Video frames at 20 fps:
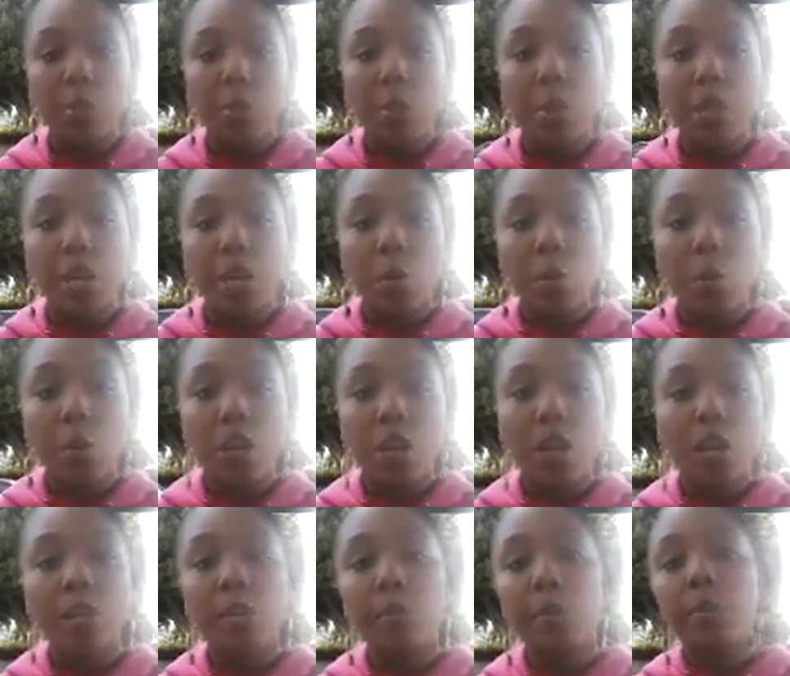program where it
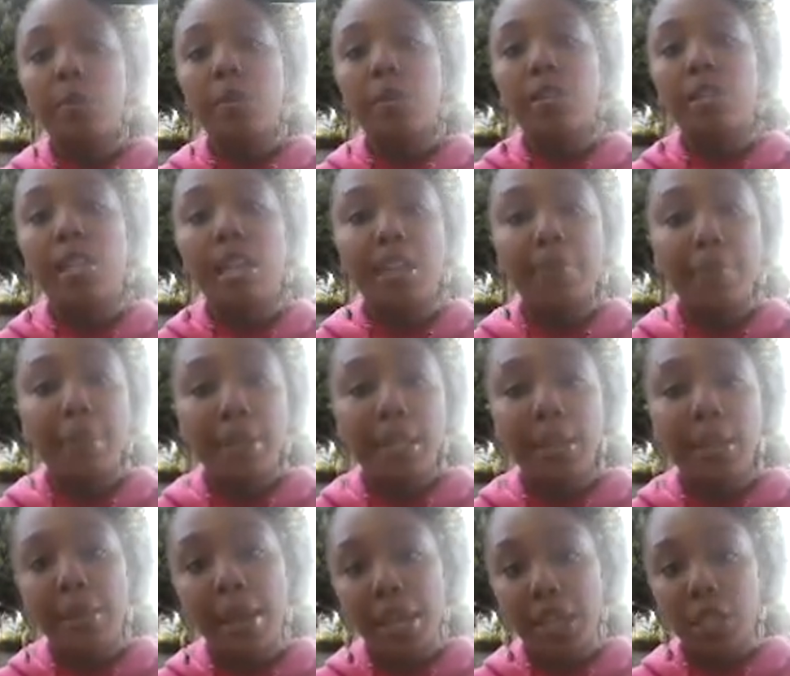helps people save
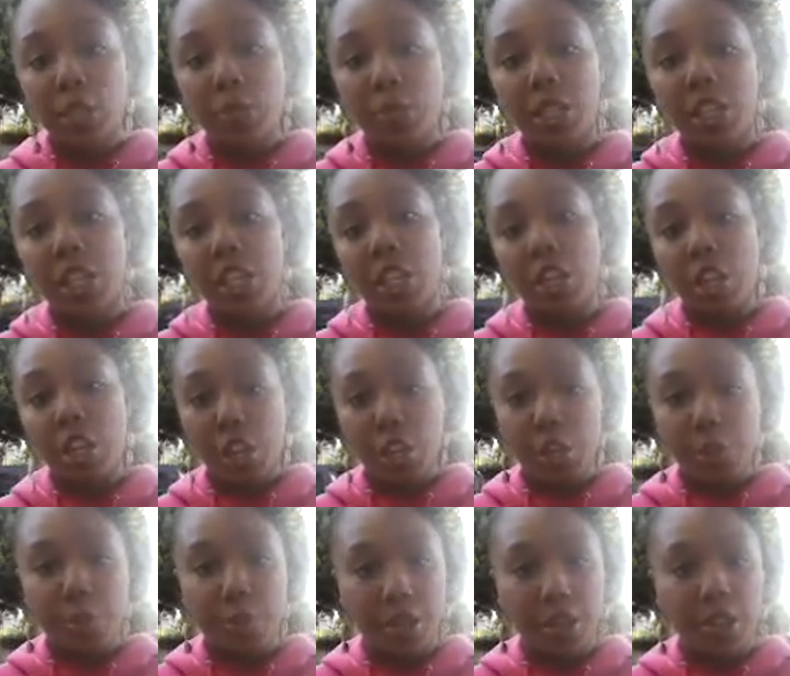money, manage money, and
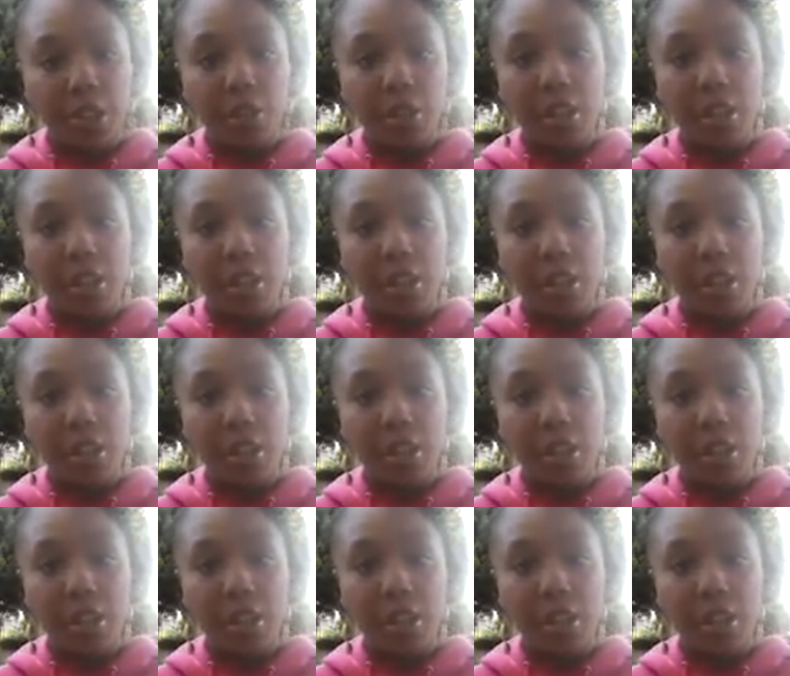earn money.